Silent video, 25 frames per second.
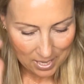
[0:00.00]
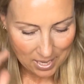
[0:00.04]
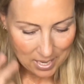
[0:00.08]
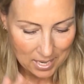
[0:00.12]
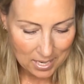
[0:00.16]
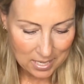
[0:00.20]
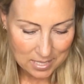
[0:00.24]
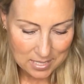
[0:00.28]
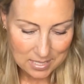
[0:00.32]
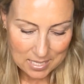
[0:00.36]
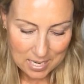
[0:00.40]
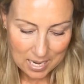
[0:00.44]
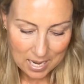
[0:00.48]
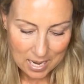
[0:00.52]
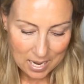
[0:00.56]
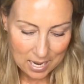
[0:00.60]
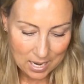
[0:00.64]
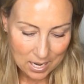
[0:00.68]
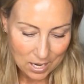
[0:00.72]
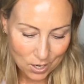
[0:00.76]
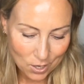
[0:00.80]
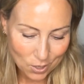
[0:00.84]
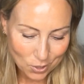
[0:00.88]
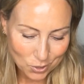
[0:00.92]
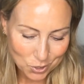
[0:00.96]
and
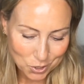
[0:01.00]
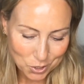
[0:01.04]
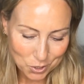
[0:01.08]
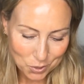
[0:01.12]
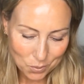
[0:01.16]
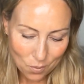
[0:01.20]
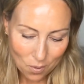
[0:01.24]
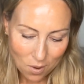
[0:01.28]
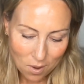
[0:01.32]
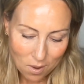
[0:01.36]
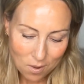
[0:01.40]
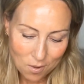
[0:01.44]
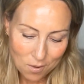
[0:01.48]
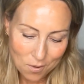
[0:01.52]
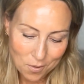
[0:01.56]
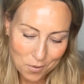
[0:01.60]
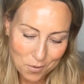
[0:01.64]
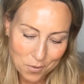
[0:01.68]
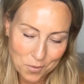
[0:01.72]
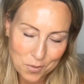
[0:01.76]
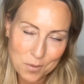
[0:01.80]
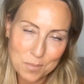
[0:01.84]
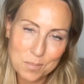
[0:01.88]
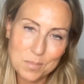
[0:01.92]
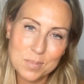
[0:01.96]
heir to all
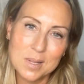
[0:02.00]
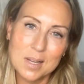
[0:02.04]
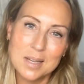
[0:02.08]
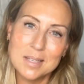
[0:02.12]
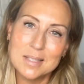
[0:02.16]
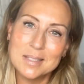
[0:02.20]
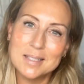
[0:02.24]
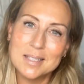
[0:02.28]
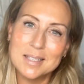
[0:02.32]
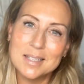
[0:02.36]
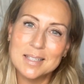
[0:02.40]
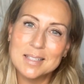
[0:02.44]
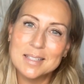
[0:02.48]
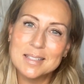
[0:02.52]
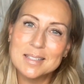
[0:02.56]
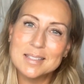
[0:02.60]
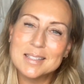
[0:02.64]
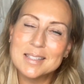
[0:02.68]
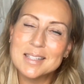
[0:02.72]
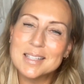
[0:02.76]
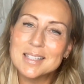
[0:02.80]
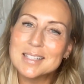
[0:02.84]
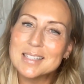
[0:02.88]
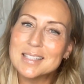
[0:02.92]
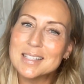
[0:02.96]
the blessings
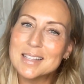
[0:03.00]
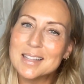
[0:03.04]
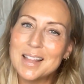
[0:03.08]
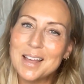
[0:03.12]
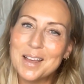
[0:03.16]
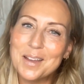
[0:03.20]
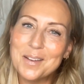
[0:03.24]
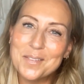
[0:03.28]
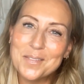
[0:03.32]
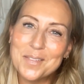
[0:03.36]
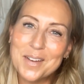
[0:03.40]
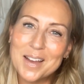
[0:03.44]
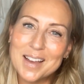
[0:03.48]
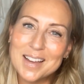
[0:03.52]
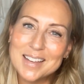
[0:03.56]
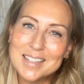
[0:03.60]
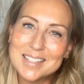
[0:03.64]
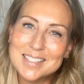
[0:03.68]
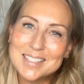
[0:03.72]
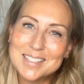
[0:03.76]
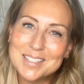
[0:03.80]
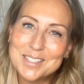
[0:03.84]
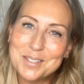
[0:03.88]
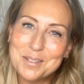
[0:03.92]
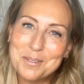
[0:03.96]
this life
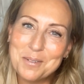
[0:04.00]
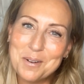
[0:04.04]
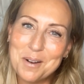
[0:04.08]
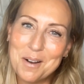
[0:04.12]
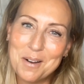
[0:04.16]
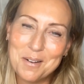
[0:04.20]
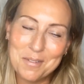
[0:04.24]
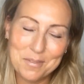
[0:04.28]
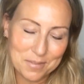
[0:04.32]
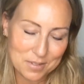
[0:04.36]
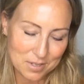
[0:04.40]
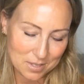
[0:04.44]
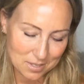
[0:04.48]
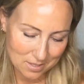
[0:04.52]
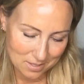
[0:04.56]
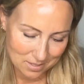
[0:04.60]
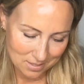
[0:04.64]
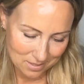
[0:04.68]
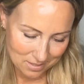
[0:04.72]
has to offer.